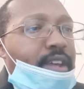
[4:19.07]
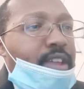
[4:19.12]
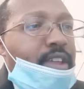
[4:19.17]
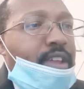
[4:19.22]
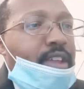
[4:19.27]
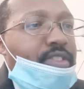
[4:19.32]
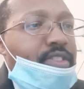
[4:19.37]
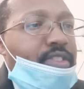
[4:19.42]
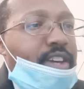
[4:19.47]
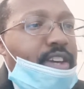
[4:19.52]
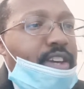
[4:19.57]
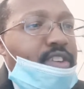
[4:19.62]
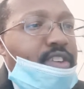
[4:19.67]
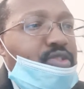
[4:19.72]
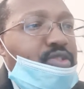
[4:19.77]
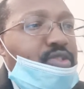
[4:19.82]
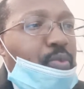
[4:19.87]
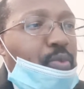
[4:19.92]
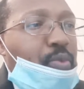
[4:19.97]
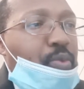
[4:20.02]

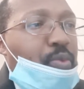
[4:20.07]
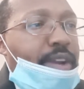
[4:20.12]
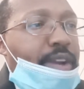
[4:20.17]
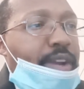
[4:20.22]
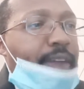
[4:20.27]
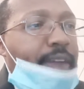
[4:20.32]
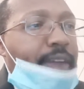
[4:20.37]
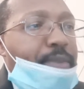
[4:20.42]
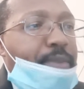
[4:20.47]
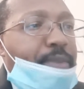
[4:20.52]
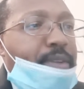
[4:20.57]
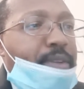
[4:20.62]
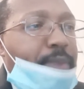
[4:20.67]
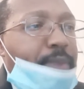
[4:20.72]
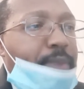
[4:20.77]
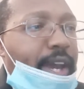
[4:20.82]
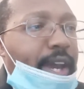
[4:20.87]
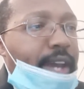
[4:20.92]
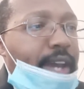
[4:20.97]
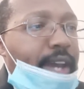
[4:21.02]
things would have been
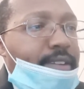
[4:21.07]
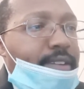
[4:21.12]
bad.